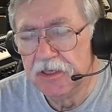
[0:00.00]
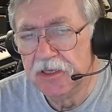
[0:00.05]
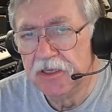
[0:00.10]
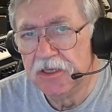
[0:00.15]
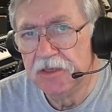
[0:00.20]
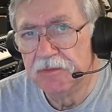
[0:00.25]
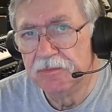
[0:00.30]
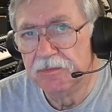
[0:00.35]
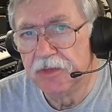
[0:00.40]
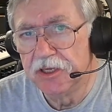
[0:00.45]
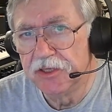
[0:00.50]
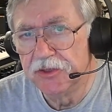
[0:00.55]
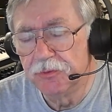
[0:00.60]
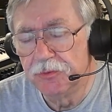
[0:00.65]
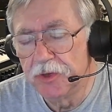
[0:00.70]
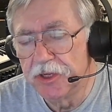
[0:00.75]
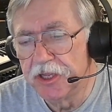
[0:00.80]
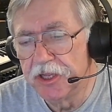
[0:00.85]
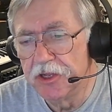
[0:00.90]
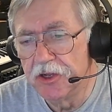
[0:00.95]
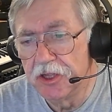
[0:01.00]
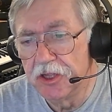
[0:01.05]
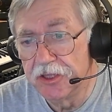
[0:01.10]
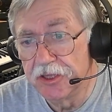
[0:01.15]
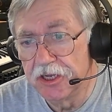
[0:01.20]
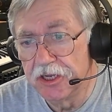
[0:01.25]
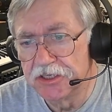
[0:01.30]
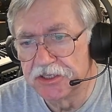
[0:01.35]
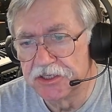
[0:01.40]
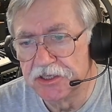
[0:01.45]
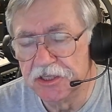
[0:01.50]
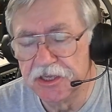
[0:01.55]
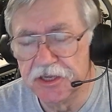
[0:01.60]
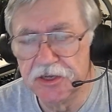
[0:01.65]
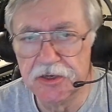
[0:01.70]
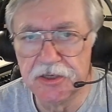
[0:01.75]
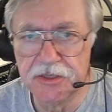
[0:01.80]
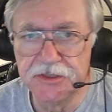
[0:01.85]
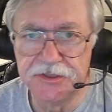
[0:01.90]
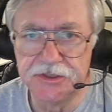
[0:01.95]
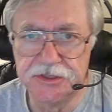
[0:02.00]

by tweaking all the oscillators,